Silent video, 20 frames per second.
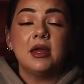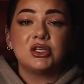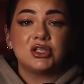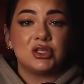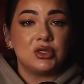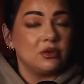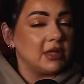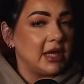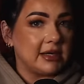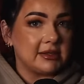
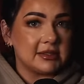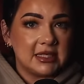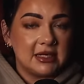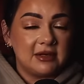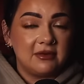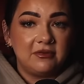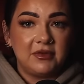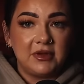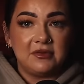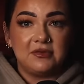
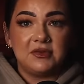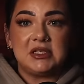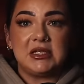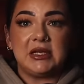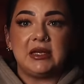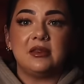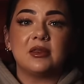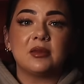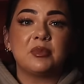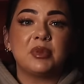
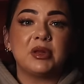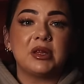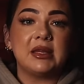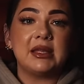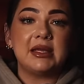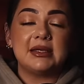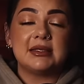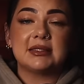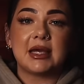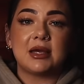2015, the
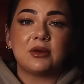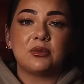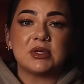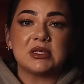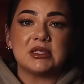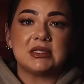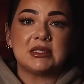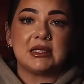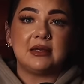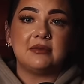police had
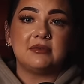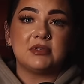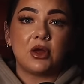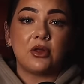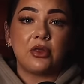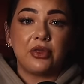received